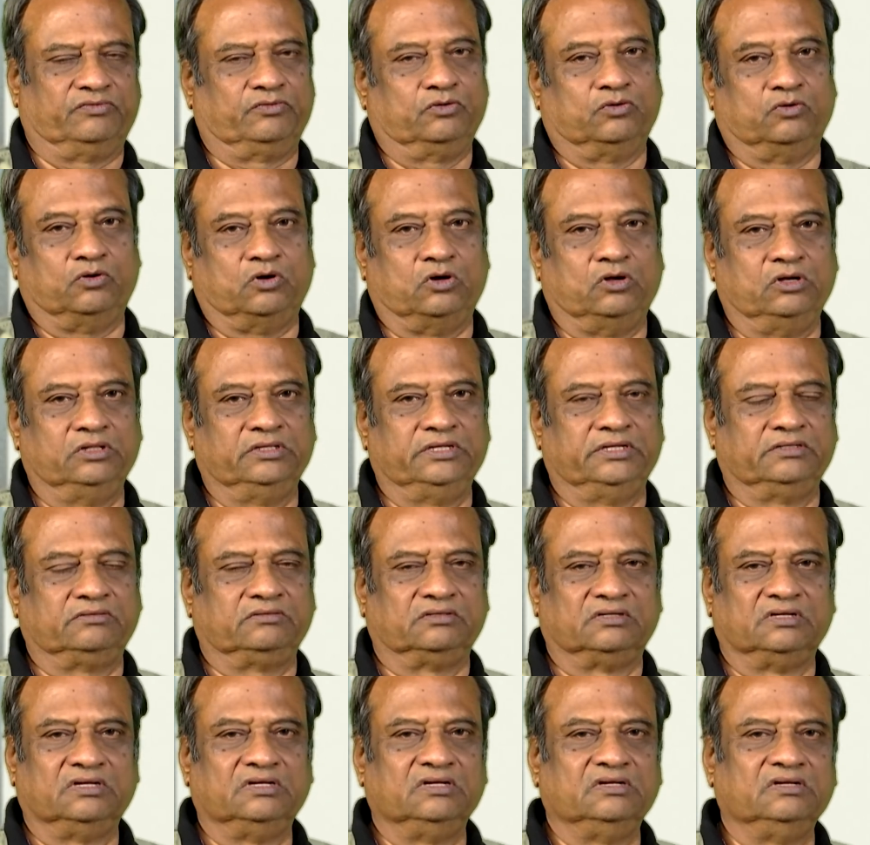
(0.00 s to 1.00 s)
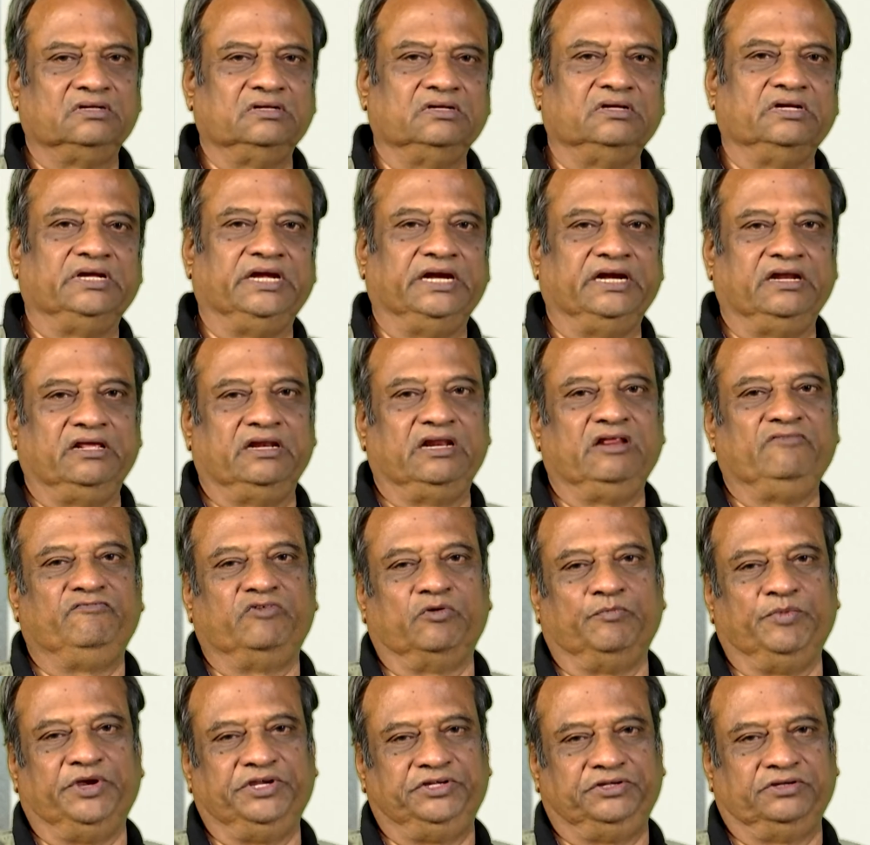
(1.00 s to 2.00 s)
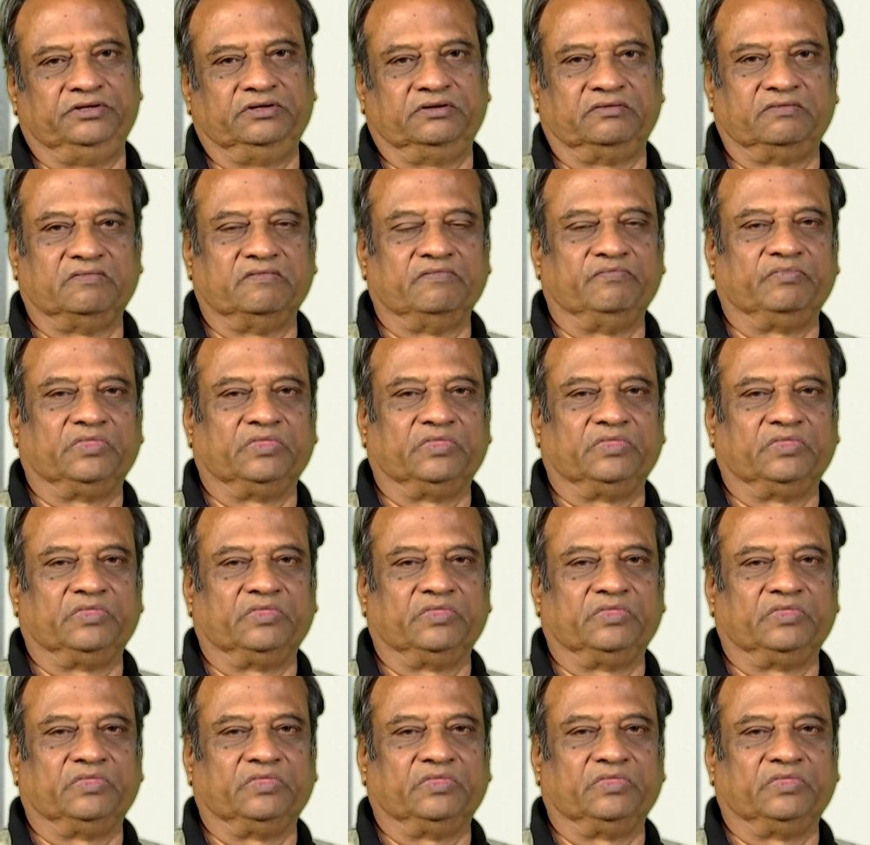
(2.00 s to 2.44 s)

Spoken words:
So all this hidden information